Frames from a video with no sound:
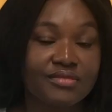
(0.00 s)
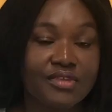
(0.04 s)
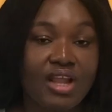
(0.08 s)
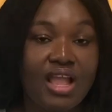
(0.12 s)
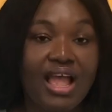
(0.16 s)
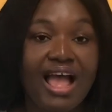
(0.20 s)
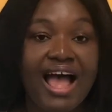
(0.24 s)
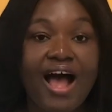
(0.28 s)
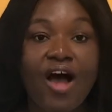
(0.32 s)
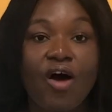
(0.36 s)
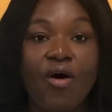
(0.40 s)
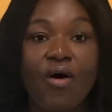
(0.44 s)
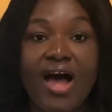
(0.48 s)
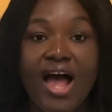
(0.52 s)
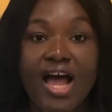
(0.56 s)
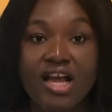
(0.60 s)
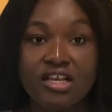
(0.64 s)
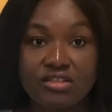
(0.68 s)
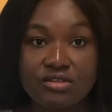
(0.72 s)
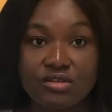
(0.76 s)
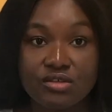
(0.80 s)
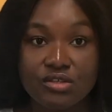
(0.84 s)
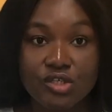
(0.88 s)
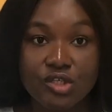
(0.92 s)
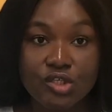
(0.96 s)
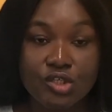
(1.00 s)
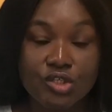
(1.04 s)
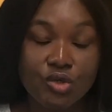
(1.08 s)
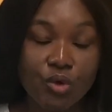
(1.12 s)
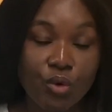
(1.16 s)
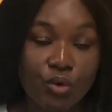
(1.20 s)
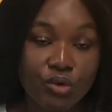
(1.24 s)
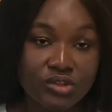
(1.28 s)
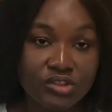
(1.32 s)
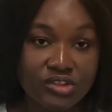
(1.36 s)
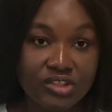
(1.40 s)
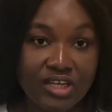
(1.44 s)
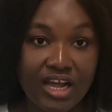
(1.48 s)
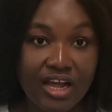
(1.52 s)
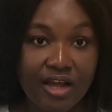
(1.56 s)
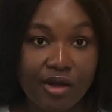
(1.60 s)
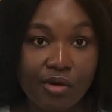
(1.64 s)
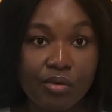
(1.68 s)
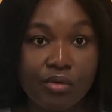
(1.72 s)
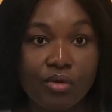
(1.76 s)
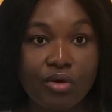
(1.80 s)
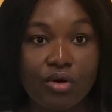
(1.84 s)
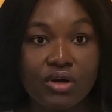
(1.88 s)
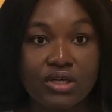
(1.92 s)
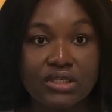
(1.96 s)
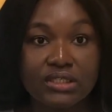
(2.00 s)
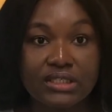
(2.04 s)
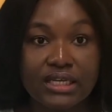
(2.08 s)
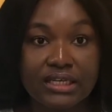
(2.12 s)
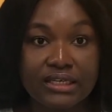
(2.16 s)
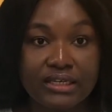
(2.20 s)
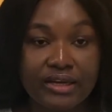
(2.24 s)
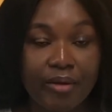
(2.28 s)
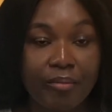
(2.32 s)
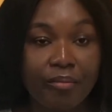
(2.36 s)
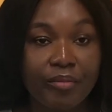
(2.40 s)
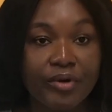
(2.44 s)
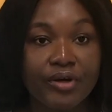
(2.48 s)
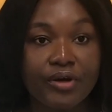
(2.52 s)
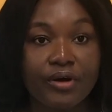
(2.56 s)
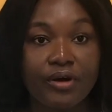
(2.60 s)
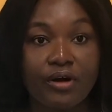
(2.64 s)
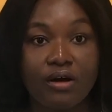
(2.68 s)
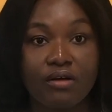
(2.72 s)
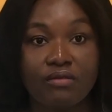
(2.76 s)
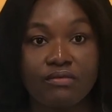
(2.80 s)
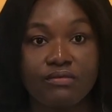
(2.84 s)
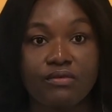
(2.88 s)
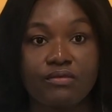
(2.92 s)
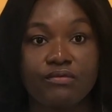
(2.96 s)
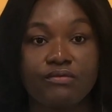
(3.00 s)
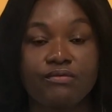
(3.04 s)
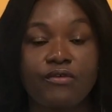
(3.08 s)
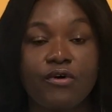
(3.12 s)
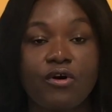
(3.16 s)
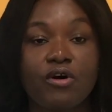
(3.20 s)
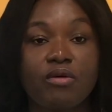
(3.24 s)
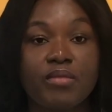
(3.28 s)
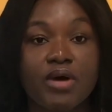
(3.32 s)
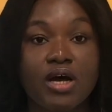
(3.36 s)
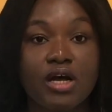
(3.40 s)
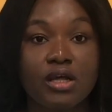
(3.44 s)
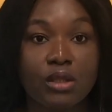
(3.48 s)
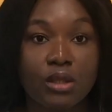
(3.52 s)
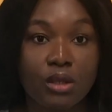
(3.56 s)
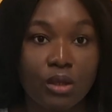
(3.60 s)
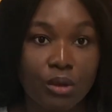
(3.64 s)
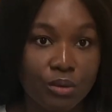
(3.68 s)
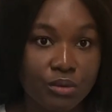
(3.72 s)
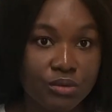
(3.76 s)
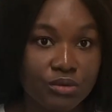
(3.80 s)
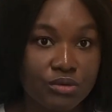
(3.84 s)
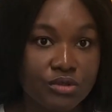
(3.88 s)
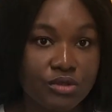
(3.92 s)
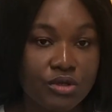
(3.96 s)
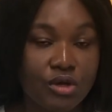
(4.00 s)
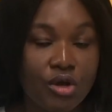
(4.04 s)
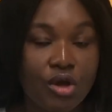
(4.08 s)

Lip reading: I'll ask you to tone down on the number of formal clothes